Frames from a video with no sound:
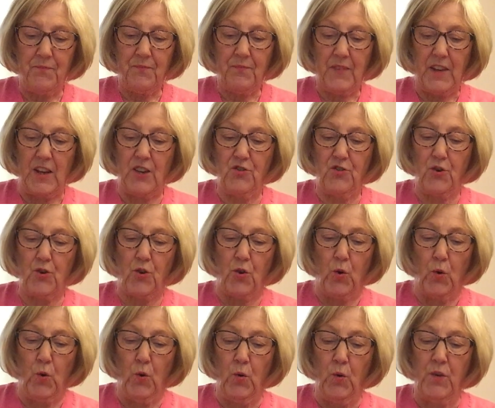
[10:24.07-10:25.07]
He took
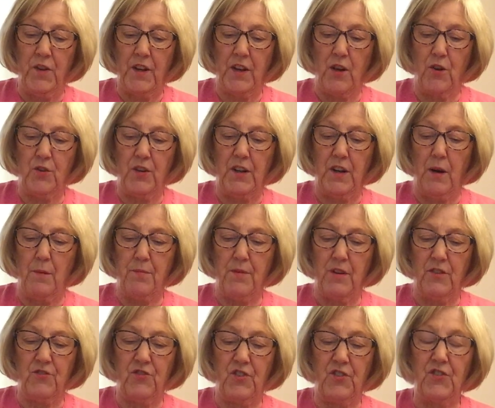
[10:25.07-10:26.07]
all the coconut
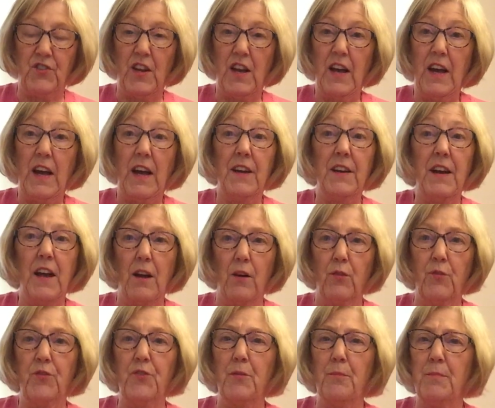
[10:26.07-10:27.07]
branches and
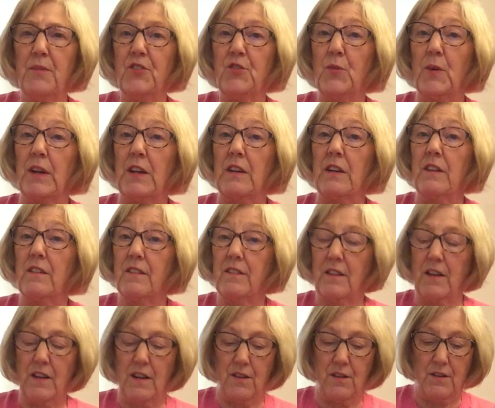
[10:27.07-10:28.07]
held them between his
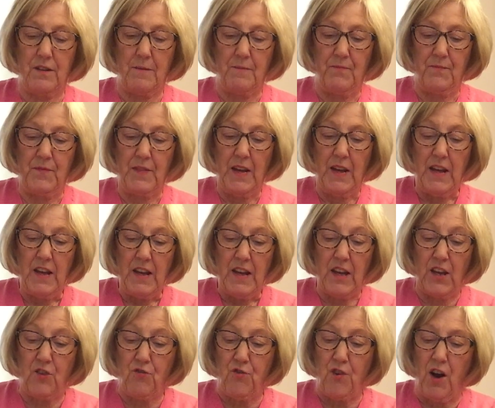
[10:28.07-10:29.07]
teeth. He
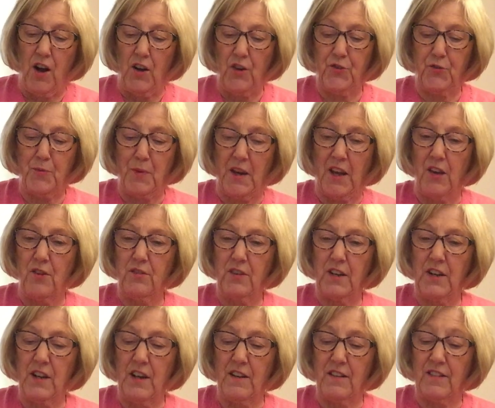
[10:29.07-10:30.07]
grasped the
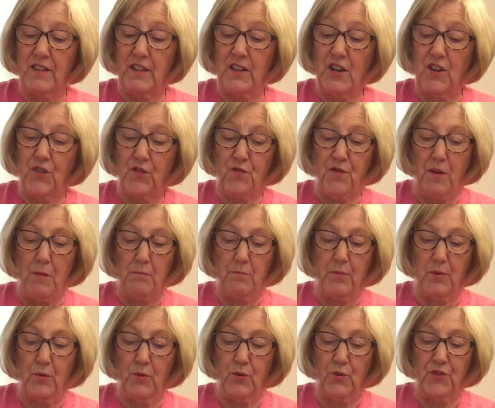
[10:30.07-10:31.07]
coconuts in his front
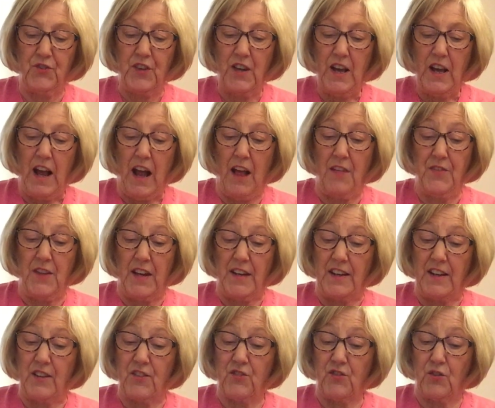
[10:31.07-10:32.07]
paws, and then
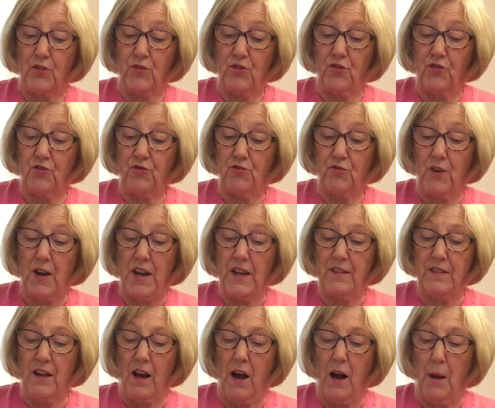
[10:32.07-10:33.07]
he stood
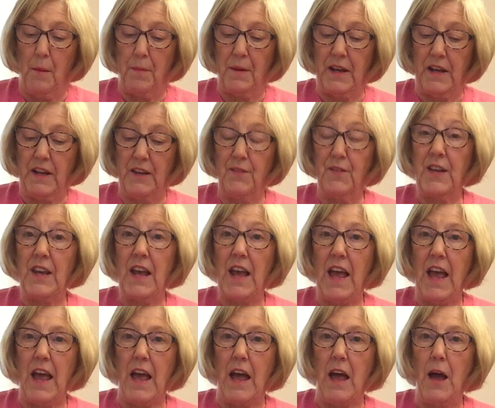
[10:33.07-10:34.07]
straight up in the
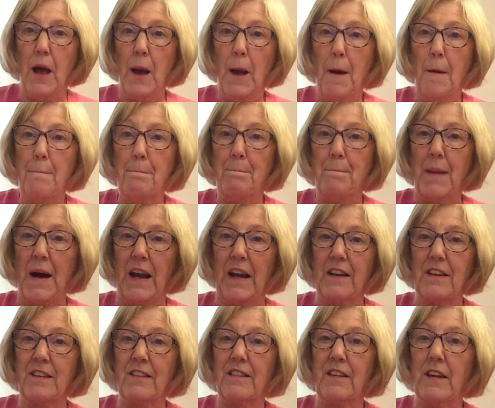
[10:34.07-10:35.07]
air,
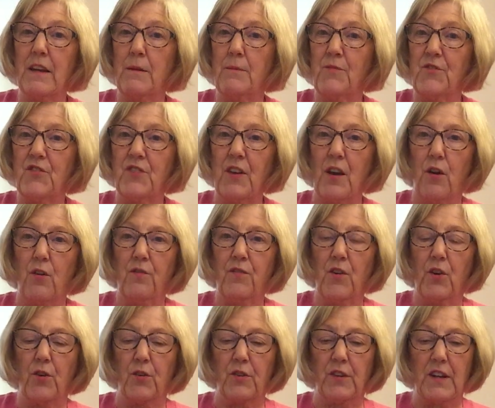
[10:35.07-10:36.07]
balancing himself
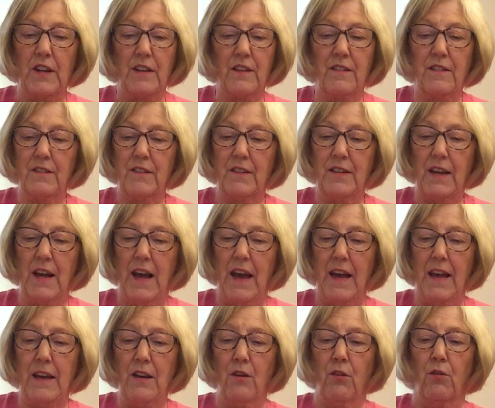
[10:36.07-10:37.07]
on his
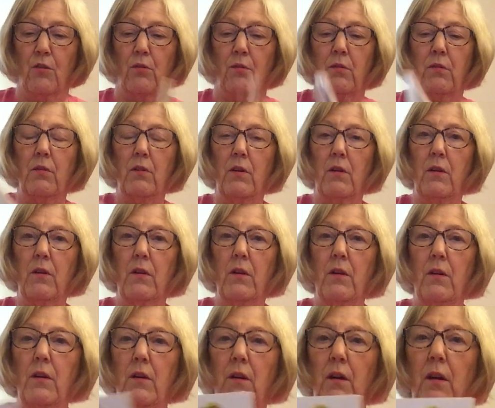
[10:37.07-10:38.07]
tail.
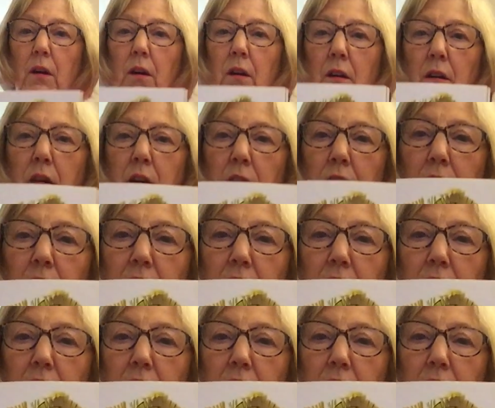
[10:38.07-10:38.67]
Look!